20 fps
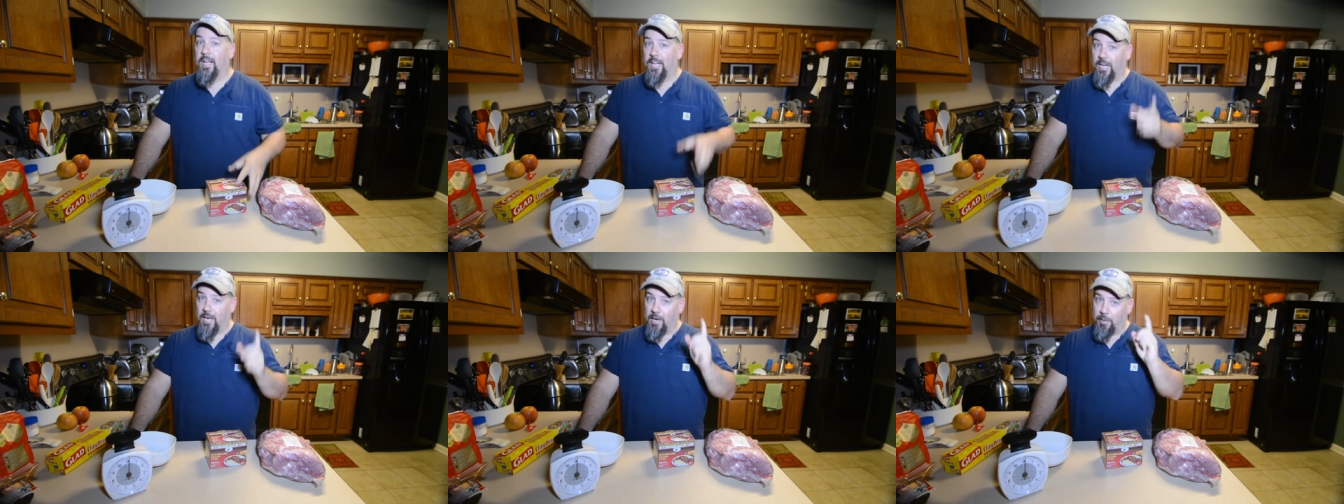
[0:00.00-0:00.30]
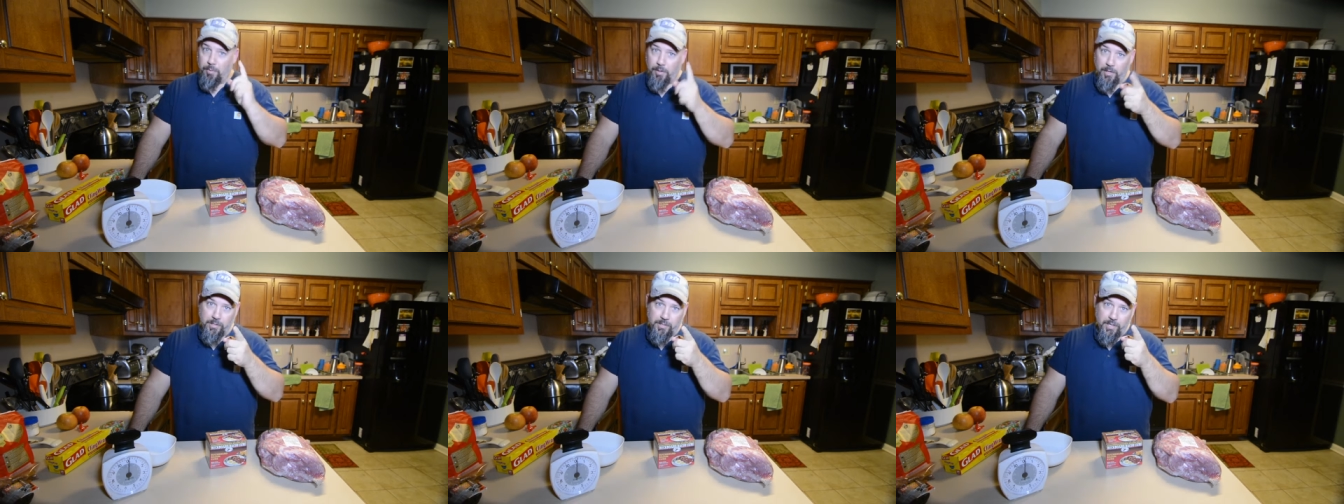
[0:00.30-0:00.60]
and I
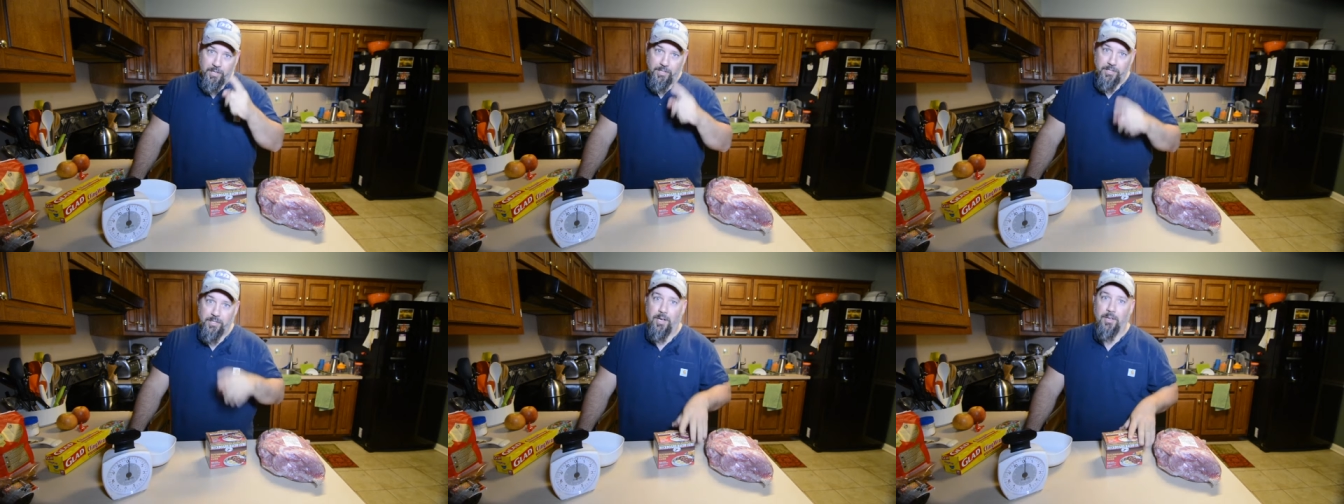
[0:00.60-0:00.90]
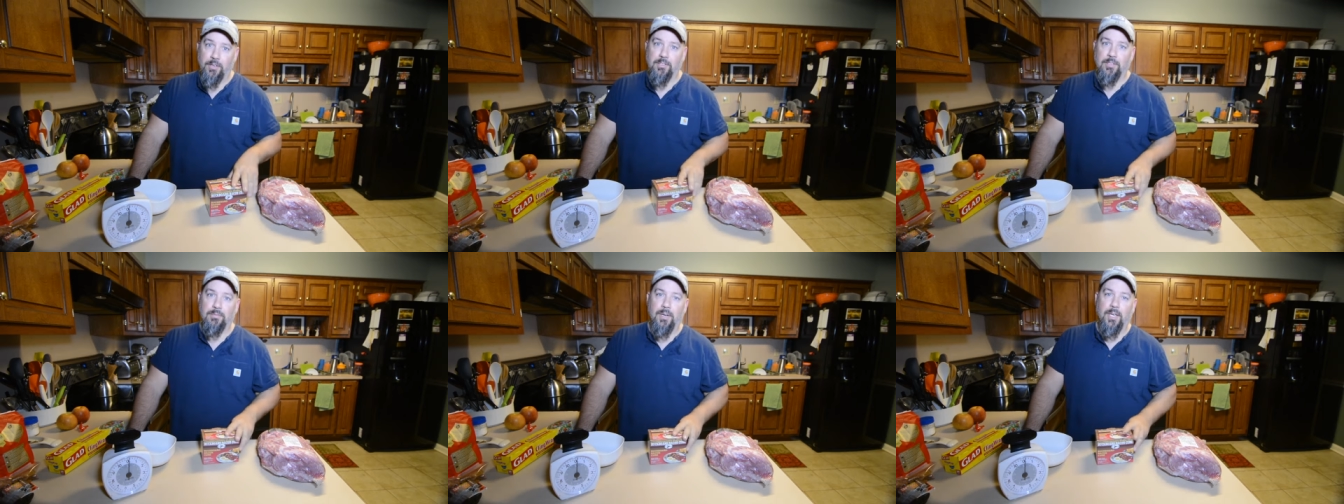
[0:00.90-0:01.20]
appreciate
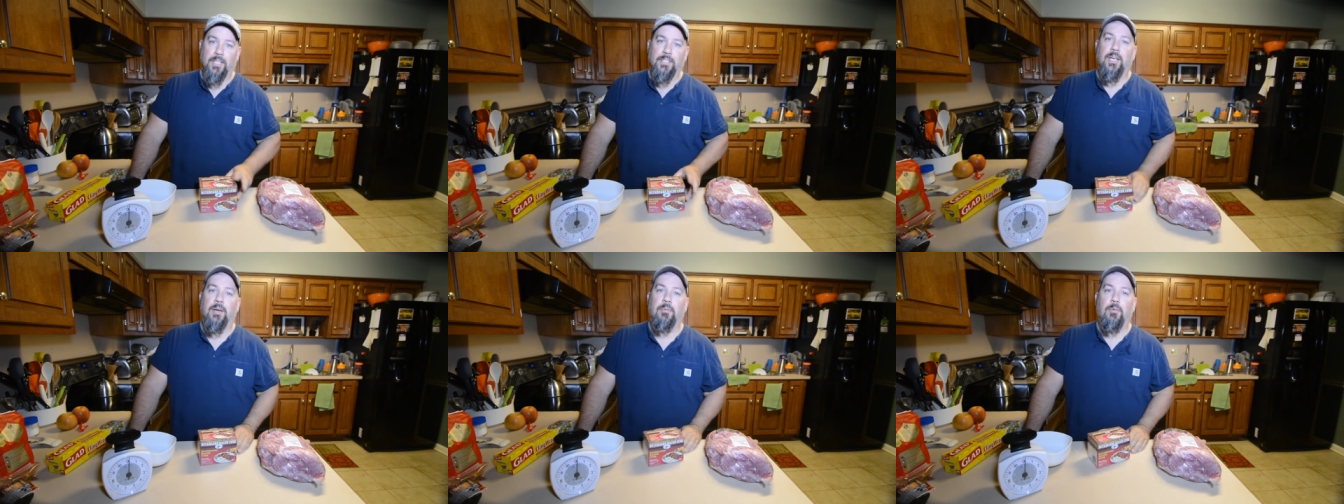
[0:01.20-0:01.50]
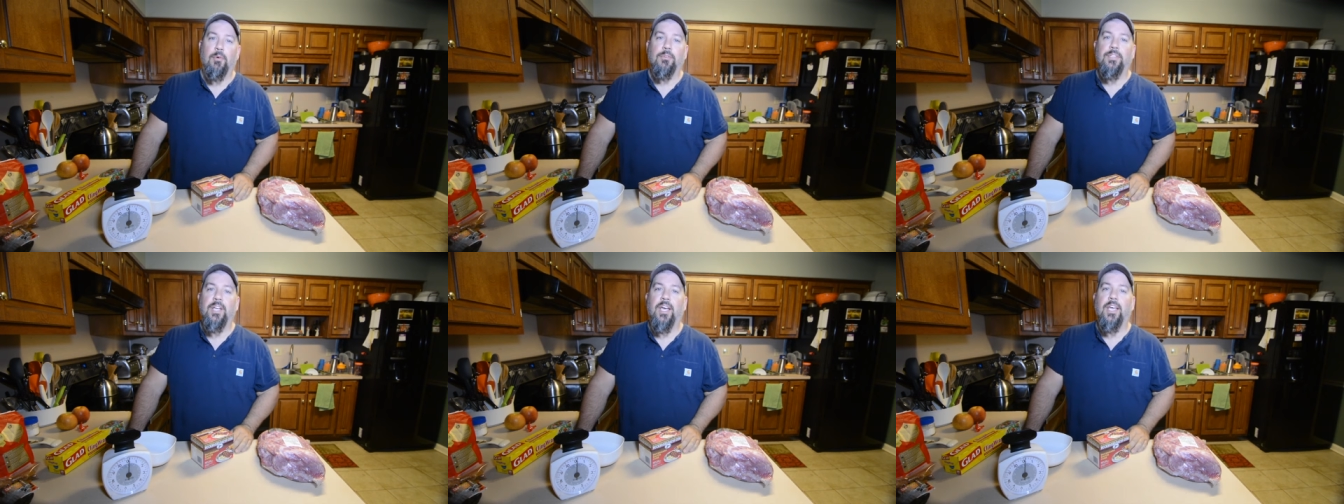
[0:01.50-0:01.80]
y'all so much, I'm
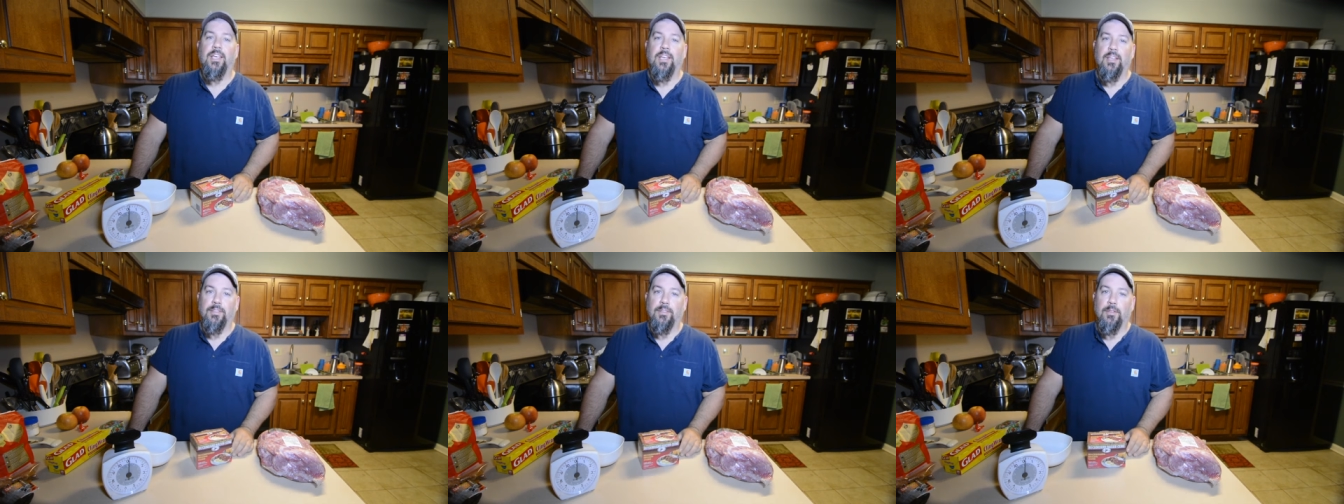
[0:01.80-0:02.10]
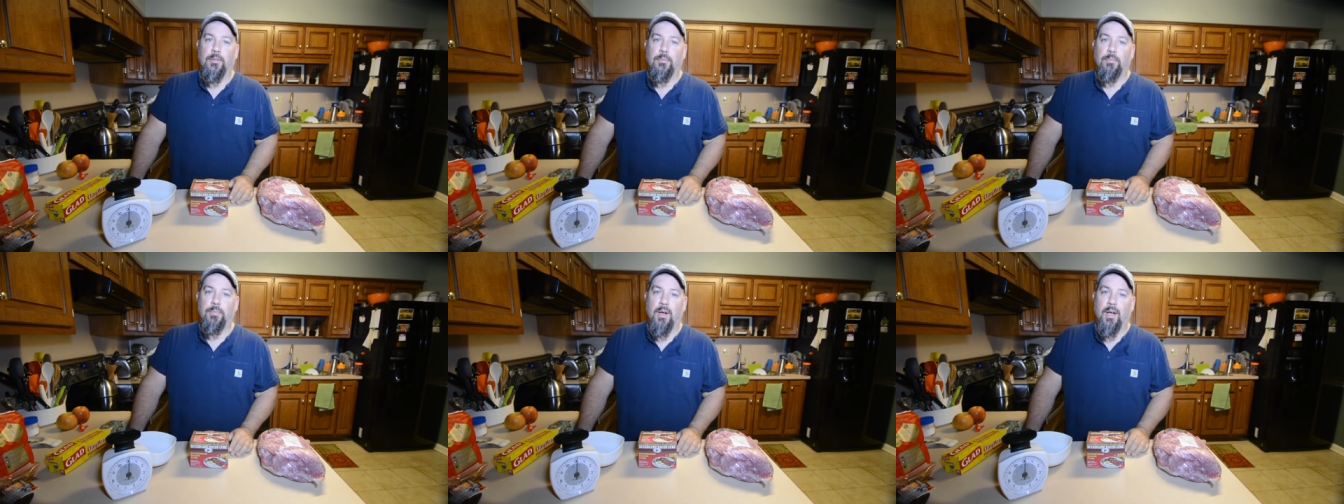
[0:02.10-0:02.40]
going to take you
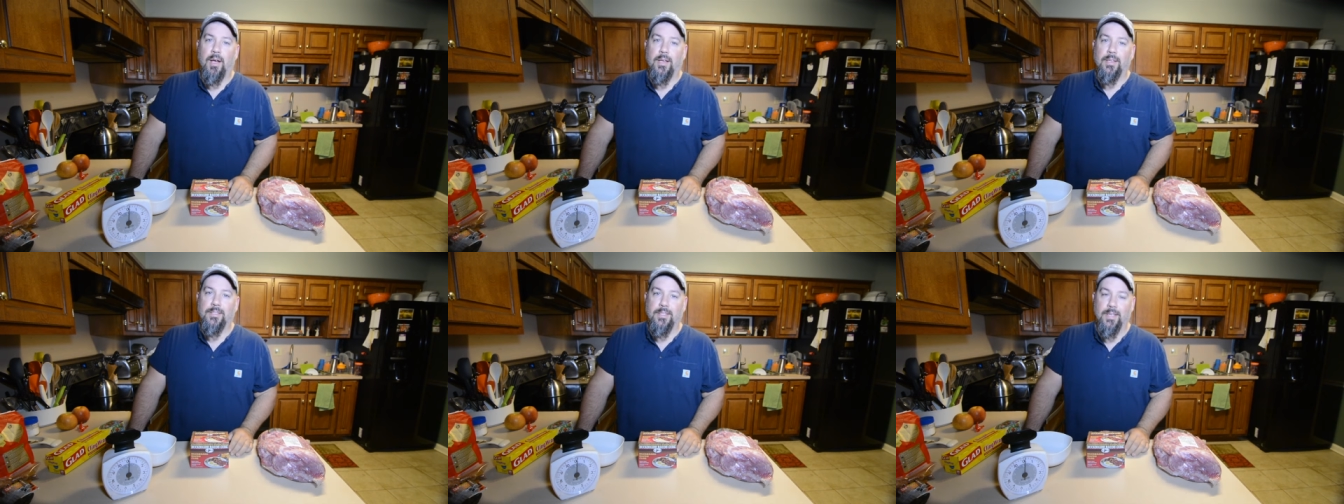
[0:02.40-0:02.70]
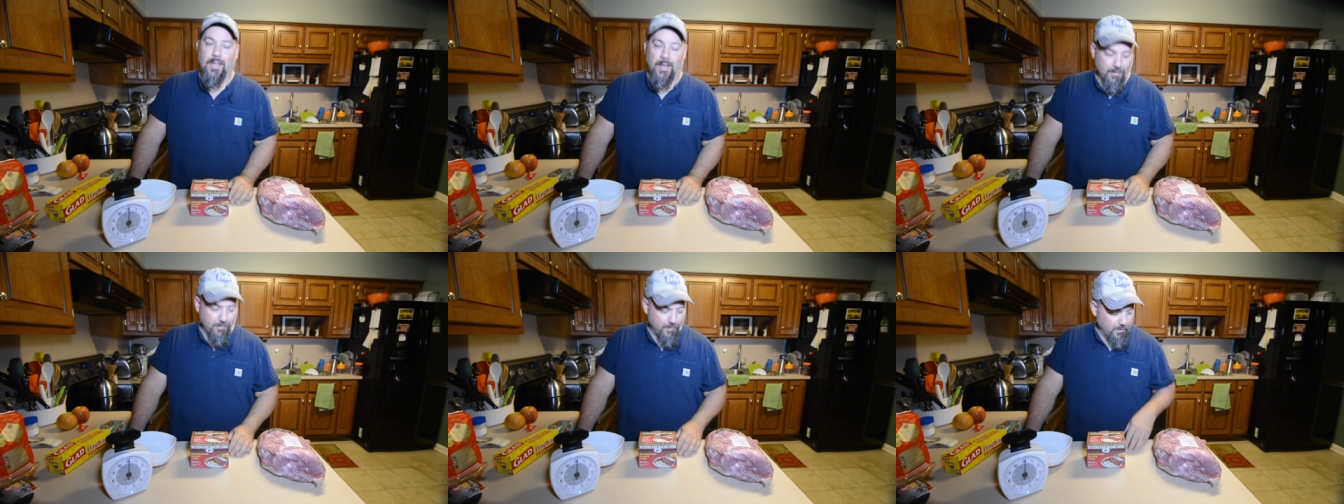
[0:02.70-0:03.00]
through the
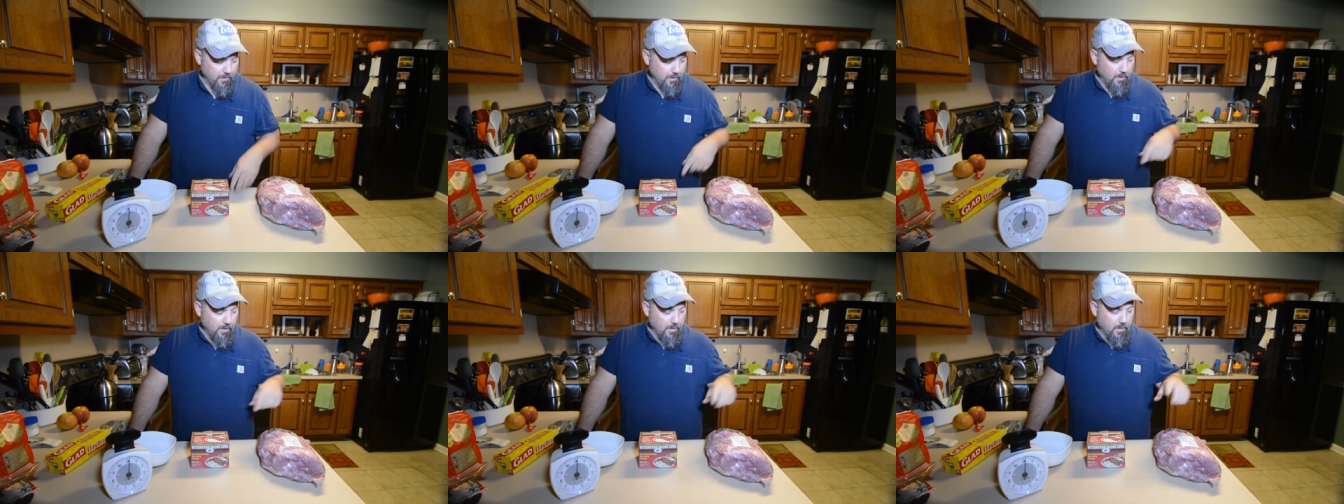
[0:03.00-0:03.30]
process.